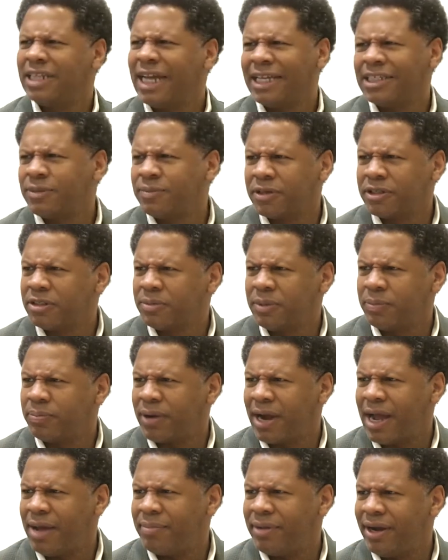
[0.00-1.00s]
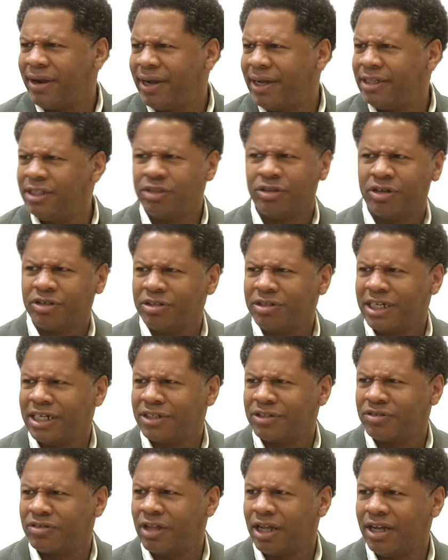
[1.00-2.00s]
that supposed to be primary? You know, you
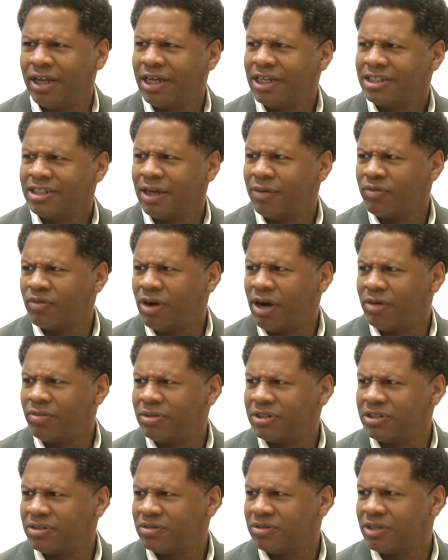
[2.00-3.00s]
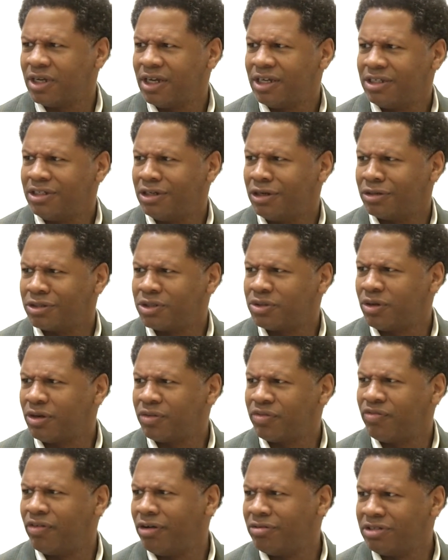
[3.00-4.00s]
get something wrong with your, sore
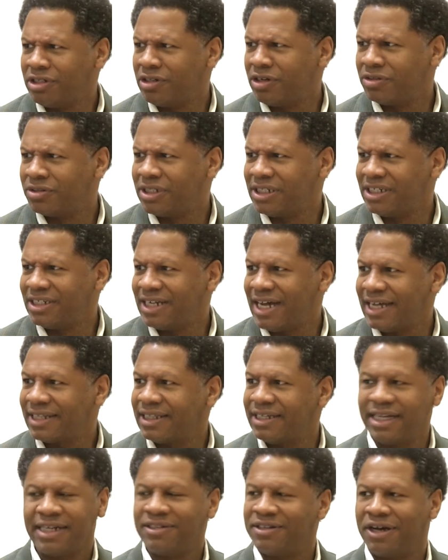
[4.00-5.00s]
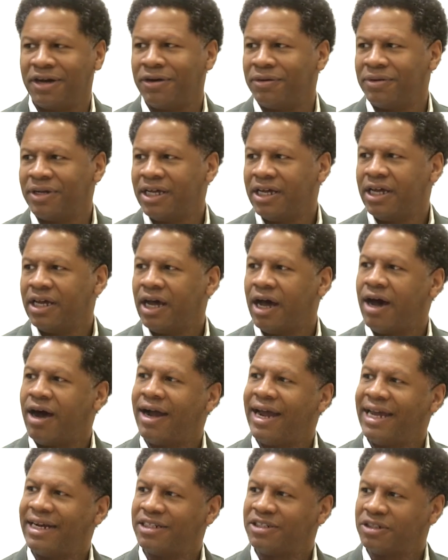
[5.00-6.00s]
throat and you go see the doctor? No.
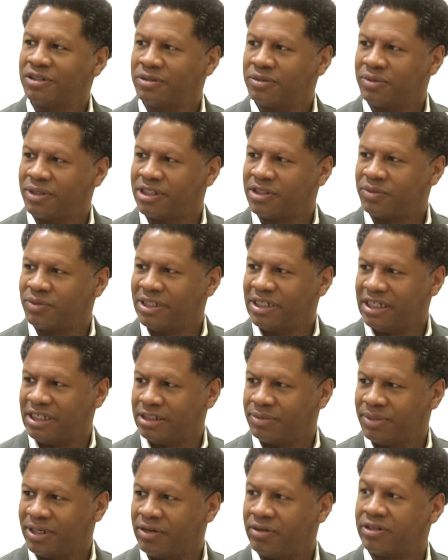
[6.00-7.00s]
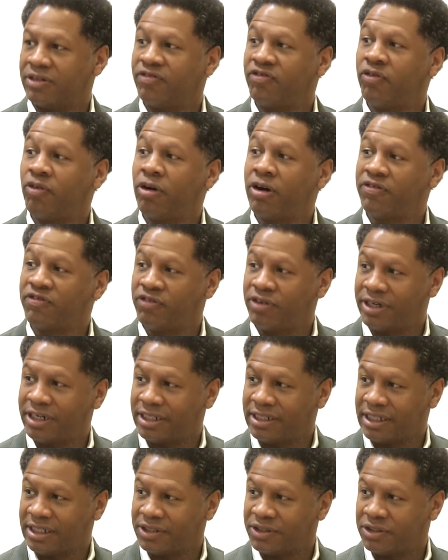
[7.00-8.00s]
Our attitude was we need to be on the forefront
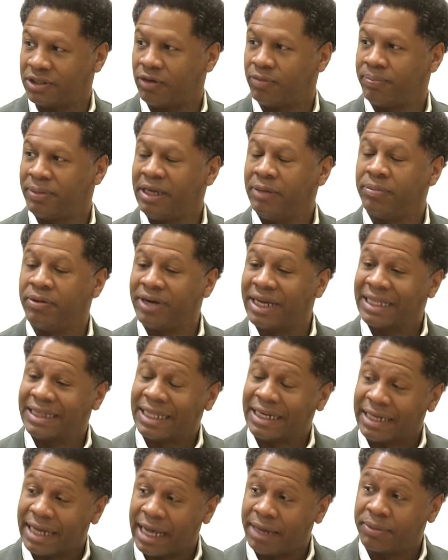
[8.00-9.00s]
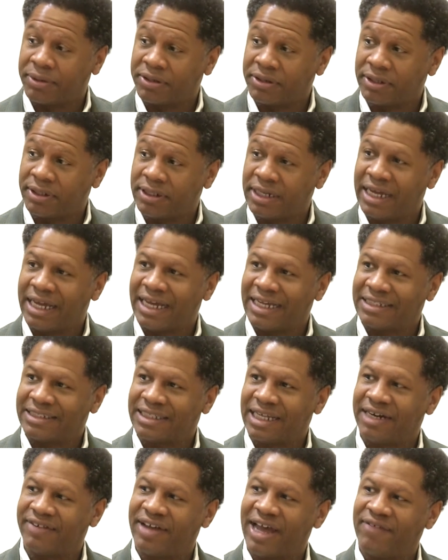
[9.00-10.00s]
of this. So people in the neighborhood,
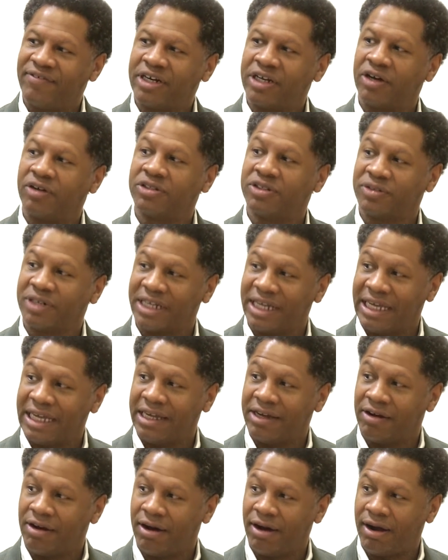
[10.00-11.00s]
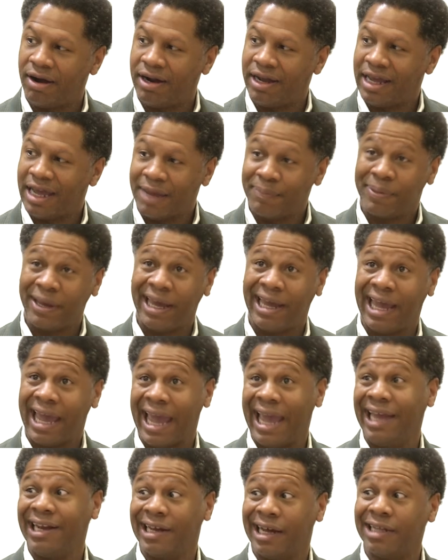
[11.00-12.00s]
instead of having to go to the ER and pay
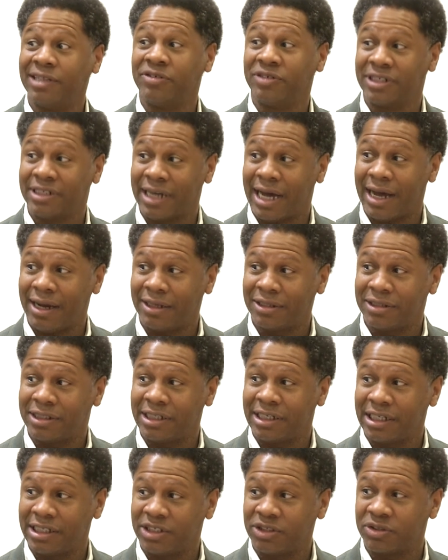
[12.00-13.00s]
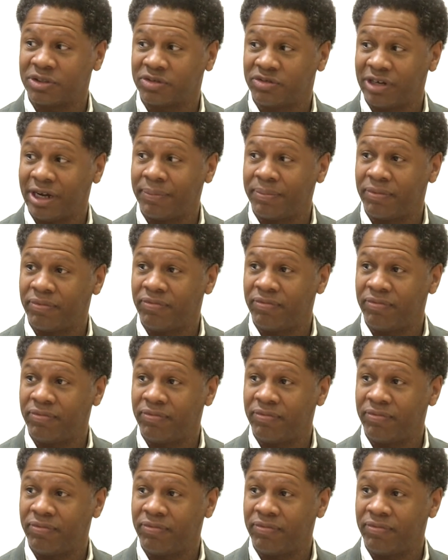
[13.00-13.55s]
$800 to get your strep,